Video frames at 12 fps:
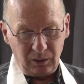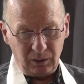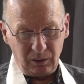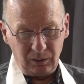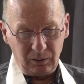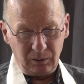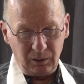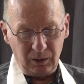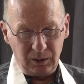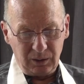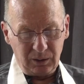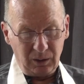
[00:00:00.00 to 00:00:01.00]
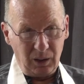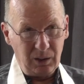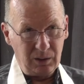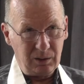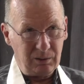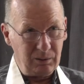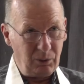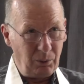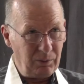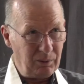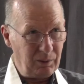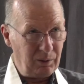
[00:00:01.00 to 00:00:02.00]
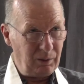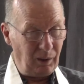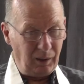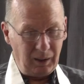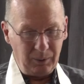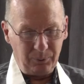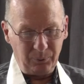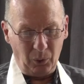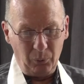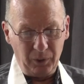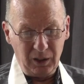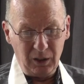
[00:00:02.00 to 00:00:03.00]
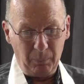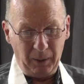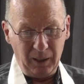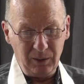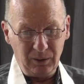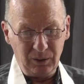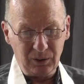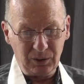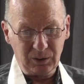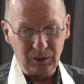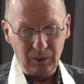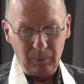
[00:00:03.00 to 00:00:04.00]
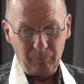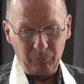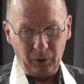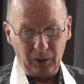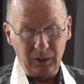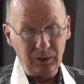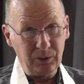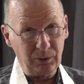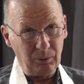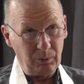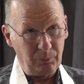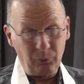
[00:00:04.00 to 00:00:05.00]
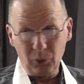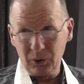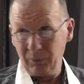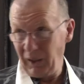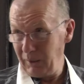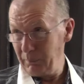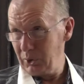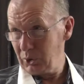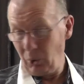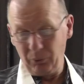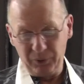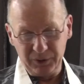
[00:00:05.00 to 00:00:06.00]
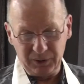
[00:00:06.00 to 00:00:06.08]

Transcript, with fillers: uh, it's, it's you know, the life of independence and for development of the